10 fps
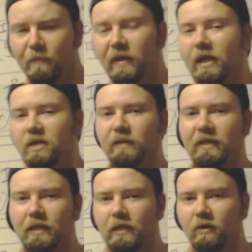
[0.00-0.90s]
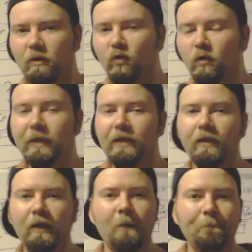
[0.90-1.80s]
PHP or Ruby.
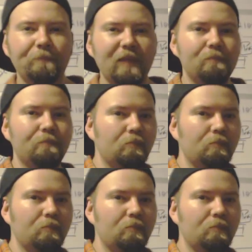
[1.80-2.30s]
Like